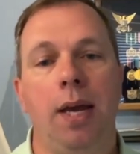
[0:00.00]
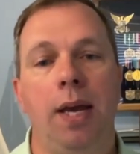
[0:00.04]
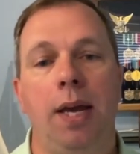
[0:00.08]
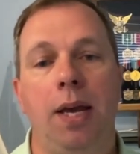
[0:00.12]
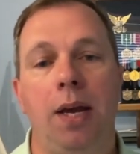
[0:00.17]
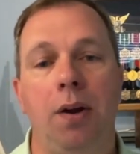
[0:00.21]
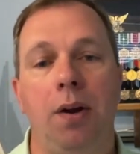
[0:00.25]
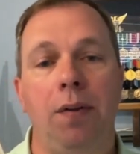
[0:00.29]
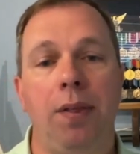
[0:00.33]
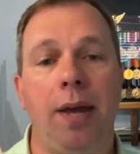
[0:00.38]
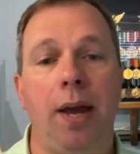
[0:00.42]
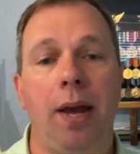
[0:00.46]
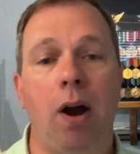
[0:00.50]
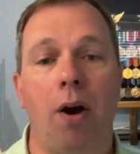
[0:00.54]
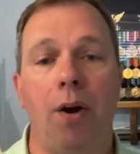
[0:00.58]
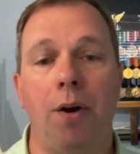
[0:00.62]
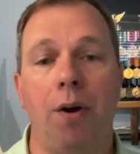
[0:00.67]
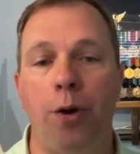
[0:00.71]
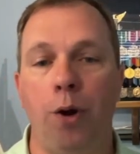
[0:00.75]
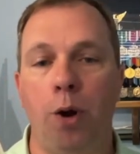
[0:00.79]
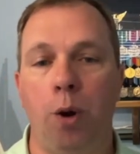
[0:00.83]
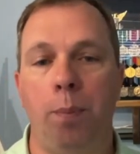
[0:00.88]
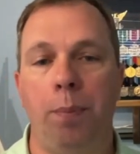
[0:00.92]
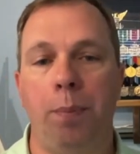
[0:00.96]
Here they are
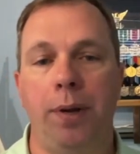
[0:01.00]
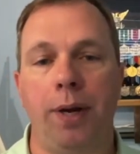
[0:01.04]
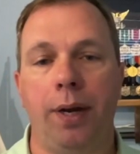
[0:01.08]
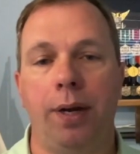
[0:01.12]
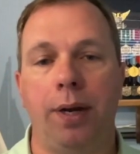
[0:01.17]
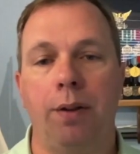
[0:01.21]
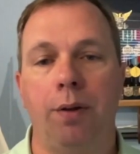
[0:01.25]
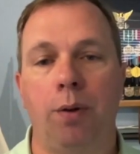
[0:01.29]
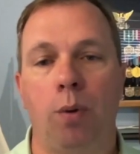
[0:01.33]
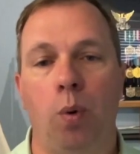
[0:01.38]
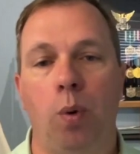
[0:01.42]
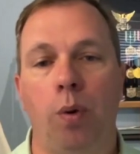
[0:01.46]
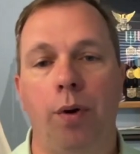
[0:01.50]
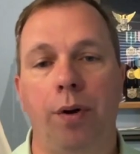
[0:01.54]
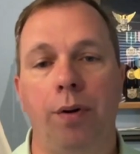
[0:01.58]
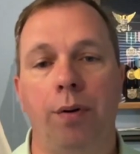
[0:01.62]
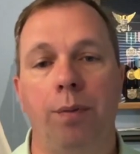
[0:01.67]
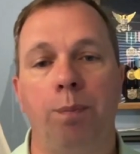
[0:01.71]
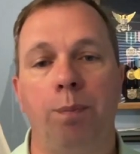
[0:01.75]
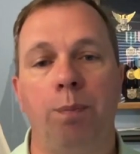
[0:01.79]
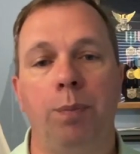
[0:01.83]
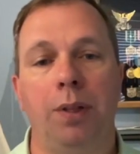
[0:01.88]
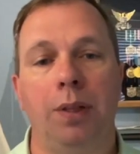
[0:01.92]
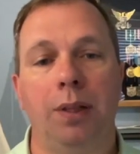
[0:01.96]
in no particular order:
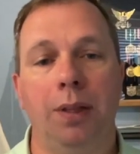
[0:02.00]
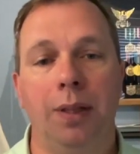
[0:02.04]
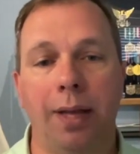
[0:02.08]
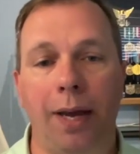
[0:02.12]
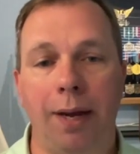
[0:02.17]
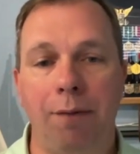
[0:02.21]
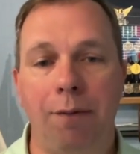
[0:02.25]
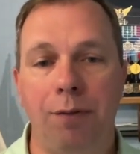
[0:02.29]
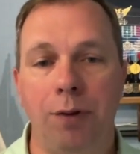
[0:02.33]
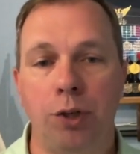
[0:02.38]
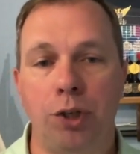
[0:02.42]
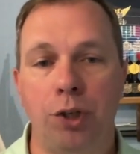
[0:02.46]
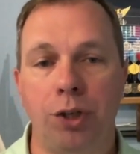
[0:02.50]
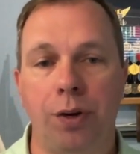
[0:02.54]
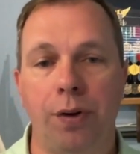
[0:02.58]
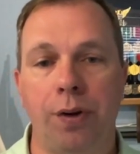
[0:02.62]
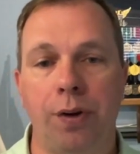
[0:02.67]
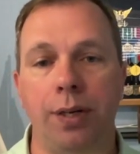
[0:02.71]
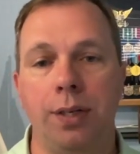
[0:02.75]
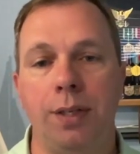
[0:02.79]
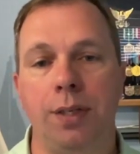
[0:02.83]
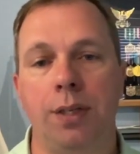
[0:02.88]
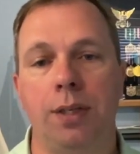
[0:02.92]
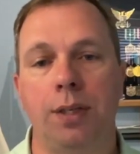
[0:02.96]
life
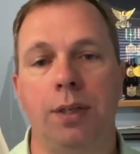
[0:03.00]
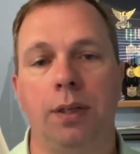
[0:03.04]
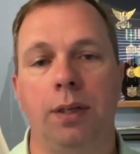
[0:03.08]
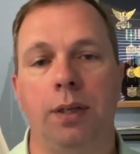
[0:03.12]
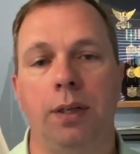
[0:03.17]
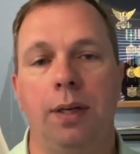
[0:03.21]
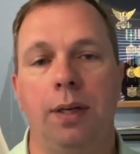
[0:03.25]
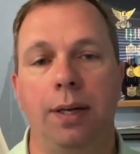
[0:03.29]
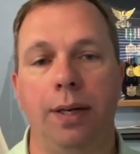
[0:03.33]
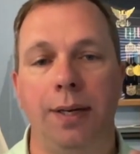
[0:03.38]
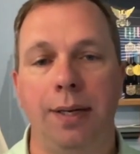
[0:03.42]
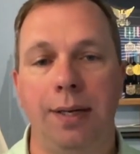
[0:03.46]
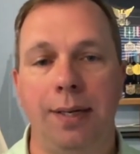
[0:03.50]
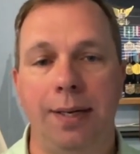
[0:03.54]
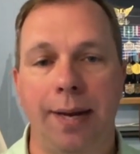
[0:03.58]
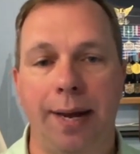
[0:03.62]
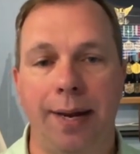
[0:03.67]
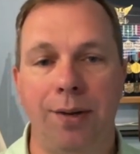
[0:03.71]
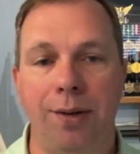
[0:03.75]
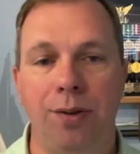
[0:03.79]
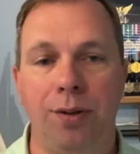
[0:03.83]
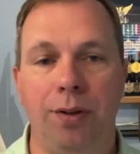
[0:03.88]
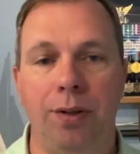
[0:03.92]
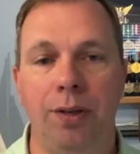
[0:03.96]
insurance,
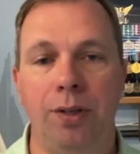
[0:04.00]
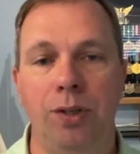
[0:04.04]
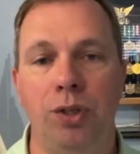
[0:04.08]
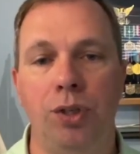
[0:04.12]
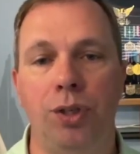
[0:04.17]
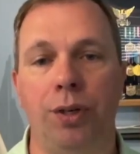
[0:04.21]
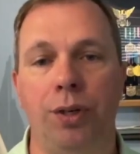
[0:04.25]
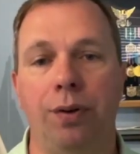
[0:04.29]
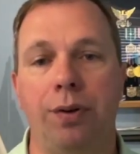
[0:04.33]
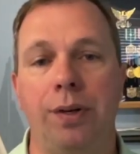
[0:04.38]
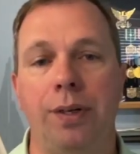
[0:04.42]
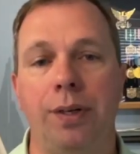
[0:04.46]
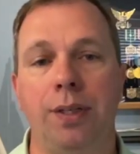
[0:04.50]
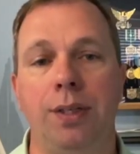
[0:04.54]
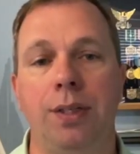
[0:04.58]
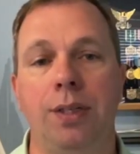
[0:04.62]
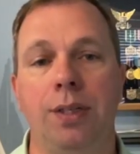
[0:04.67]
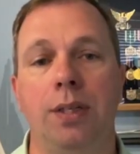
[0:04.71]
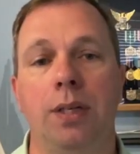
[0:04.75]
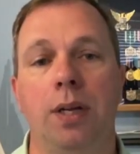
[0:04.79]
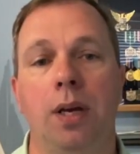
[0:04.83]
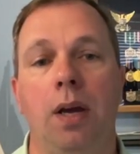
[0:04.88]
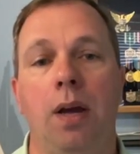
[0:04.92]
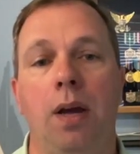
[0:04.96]
dental
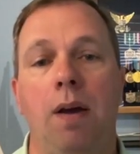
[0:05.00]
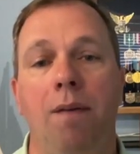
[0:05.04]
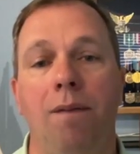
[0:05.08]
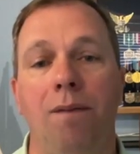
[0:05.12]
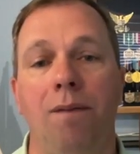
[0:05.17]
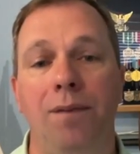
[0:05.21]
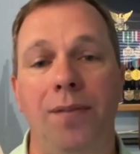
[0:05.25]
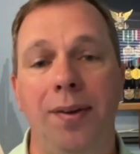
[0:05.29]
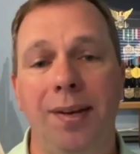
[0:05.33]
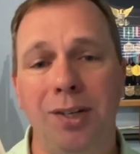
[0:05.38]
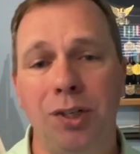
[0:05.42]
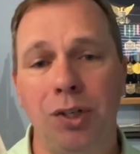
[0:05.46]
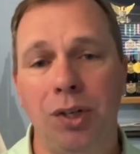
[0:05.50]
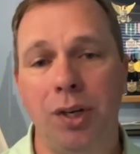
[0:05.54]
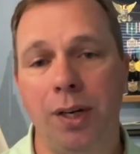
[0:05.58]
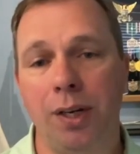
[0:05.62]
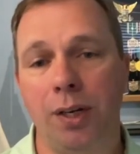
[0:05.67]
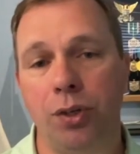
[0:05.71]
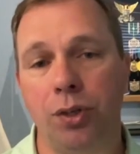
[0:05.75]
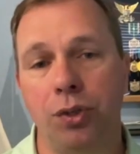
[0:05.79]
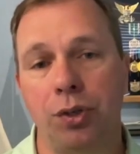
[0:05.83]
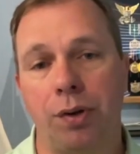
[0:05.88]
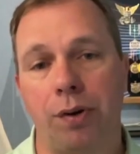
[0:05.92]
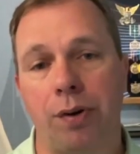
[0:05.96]
insurance, vision
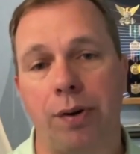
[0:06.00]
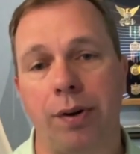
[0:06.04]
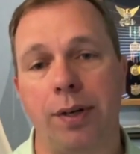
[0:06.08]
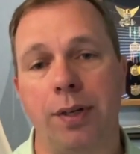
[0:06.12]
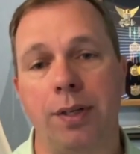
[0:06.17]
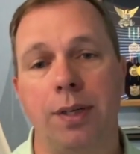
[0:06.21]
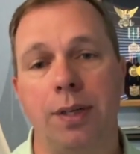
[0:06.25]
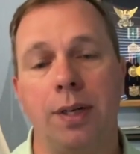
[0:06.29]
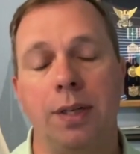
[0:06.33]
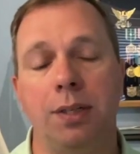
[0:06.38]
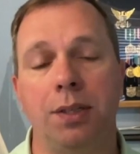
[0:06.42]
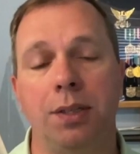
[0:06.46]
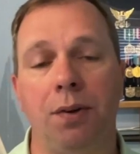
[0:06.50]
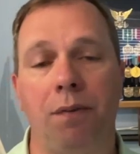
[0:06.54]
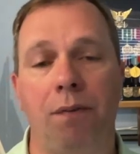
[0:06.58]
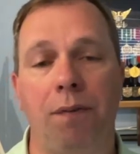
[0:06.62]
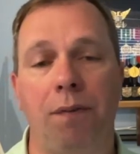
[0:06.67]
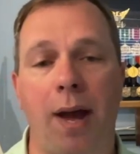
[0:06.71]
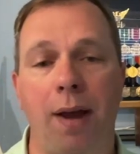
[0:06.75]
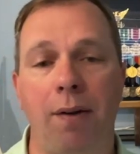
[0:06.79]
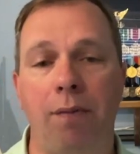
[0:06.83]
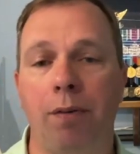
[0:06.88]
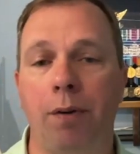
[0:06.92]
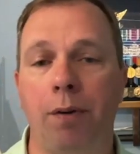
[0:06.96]
insurance,
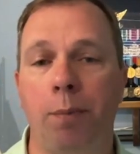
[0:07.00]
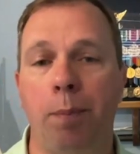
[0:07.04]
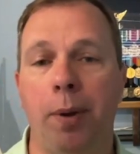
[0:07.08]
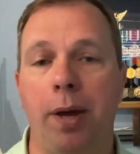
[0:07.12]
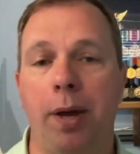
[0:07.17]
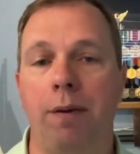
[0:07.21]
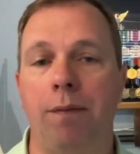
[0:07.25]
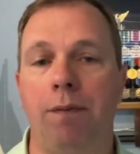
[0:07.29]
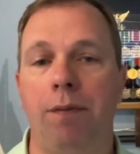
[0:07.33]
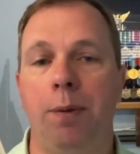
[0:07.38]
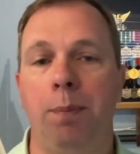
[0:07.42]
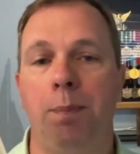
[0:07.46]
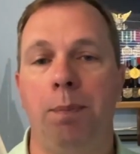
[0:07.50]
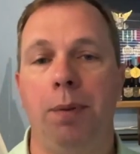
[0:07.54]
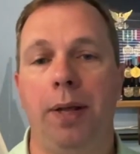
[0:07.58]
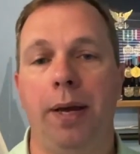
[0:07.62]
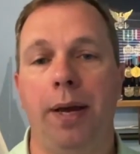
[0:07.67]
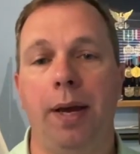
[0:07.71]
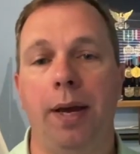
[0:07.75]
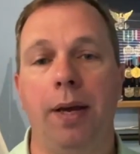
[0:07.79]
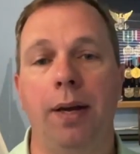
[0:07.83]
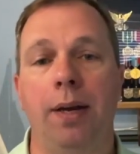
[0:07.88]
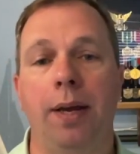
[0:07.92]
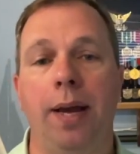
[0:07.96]
survivor benefit
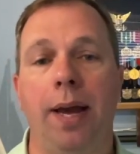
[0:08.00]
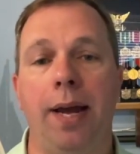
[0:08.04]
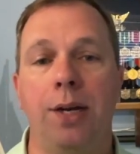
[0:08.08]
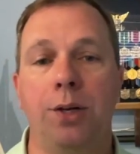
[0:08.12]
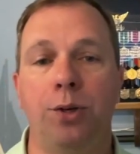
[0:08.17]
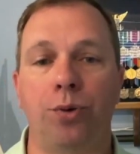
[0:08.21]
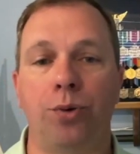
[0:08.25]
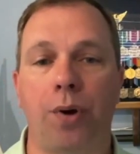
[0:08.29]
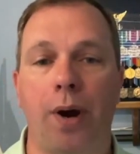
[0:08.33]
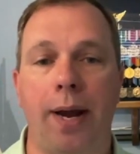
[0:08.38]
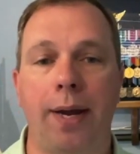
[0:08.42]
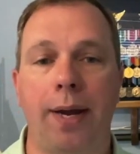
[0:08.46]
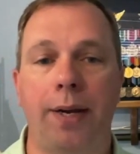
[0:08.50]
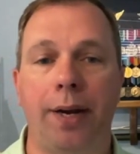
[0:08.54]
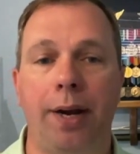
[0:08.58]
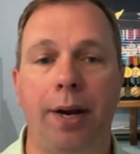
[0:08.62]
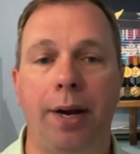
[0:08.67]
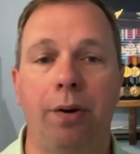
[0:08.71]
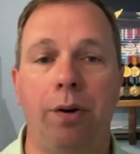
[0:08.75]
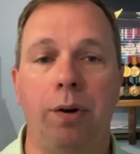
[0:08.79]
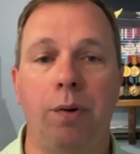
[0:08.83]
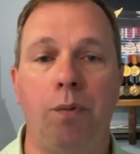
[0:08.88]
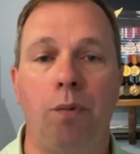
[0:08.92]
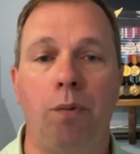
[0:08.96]
plan, and
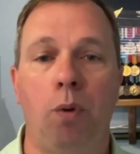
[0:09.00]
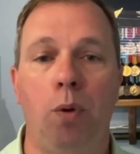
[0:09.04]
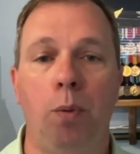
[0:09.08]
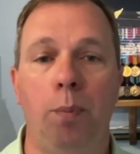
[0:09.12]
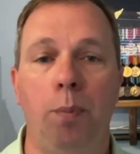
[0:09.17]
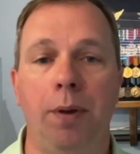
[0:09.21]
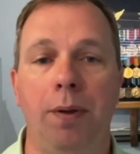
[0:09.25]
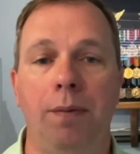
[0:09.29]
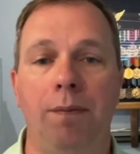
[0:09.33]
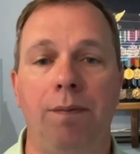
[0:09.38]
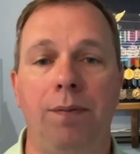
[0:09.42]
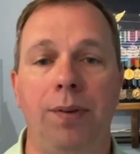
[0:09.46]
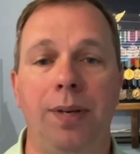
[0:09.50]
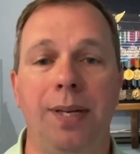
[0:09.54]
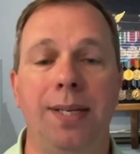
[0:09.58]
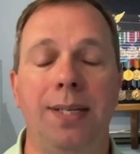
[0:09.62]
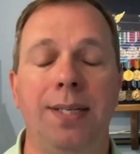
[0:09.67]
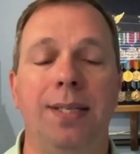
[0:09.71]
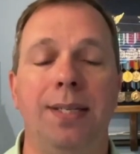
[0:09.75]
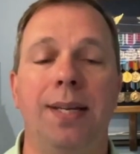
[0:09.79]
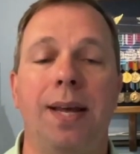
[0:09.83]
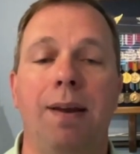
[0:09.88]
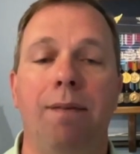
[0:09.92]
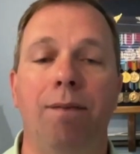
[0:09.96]
TRICARE enrollment
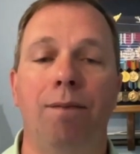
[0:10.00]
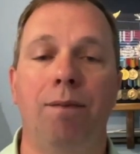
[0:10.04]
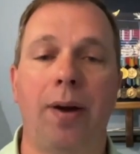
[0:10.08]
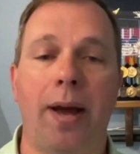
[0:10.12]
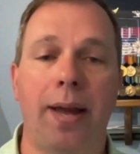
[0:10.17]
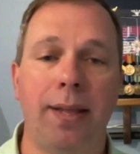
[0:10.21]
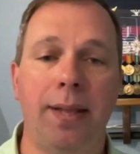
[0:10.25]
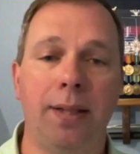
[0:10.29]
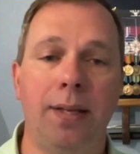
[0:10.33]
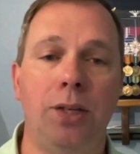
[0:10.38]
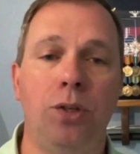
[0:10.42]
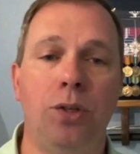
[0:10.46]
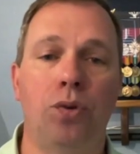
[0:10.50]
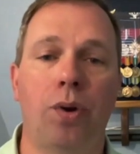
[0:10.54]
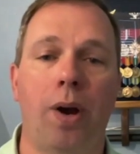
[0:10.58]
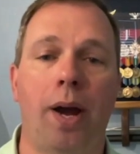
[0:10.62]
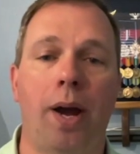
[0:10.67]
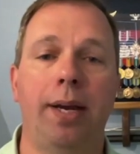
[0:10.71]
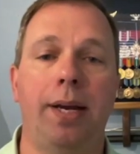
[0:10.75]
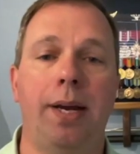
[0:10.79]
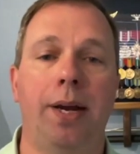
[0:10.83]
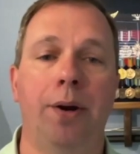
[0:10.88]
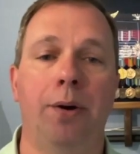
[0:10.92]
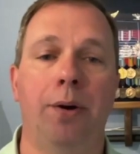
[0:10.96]
fees, and finally
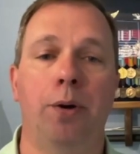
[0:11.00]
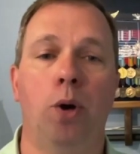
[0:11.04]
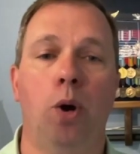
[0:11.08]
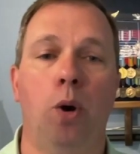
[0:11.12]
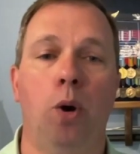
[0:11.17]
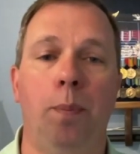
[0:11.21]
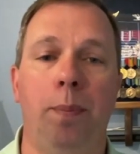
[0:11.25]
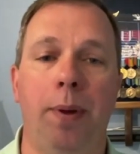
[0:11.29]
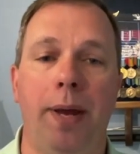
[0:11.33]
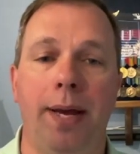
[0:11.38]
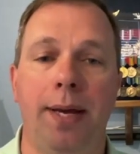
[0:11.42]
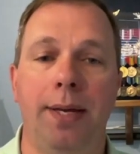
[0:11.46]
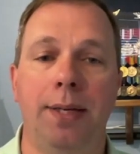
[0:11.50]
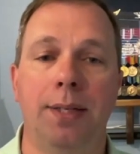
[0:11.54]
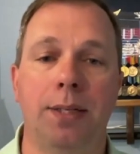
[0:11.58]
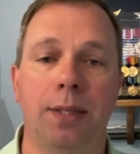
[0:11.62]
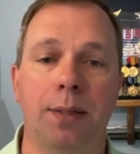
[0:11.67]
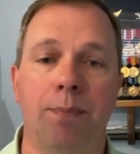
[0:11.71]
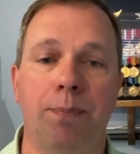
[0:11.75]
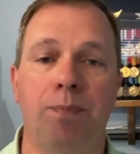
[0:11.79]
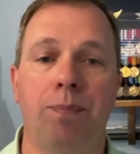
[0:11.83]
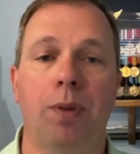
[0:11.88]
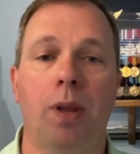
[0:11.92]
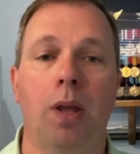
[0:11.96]
TRICARE
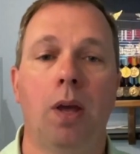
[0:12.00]
copays.